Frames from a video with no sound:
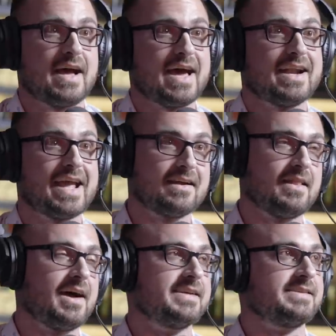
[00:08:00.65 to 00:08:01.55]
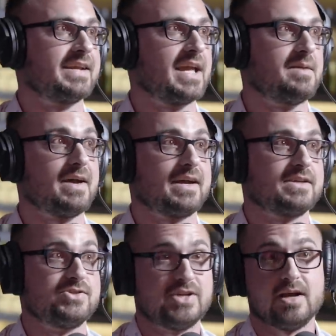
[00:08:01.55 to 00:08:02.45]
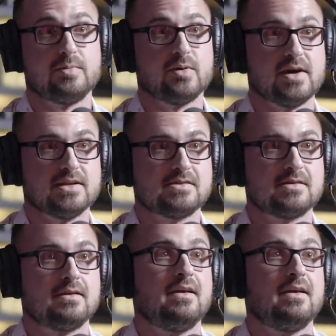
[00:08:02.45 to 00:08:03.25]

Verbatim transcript: I had it analyzed, and it came back as J W H.